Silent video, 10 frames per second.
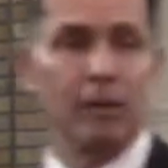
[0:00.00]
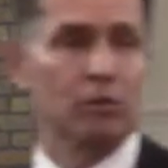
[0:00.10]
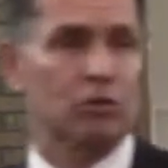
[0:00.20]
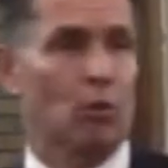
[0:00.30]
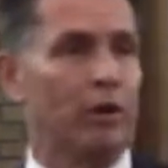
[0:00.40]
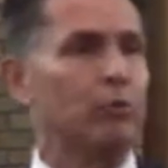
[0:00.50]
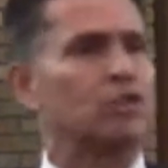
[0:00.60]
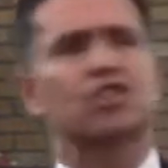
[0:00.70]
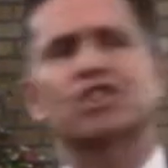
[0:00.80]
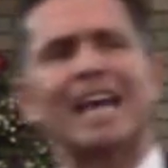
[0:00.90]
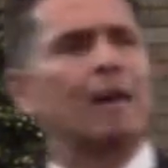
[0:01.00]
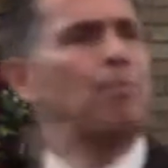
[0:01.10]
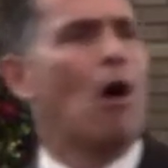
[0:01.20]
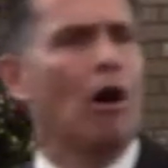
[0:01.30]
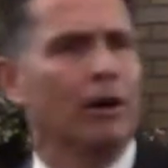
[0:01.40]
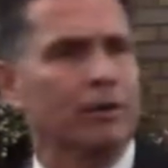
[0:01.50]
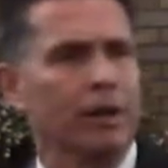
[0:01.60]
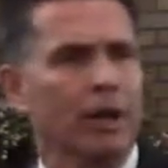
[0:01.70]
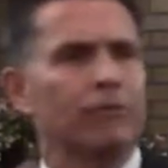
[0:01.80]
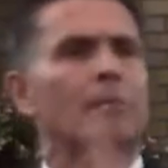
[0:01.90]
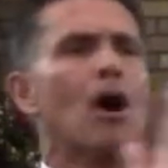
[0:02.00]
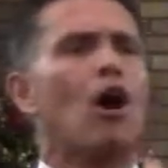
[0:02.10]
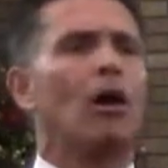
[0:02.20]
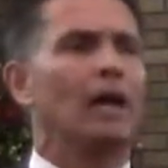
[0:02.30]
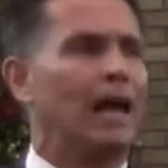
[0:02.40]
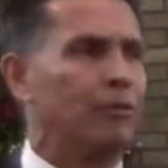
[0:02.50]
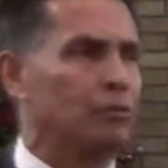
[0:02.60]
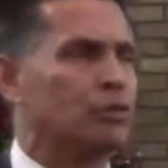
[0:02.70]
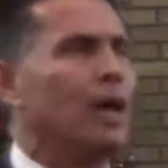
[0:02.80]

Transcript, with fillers: was the one who was set apart from all others.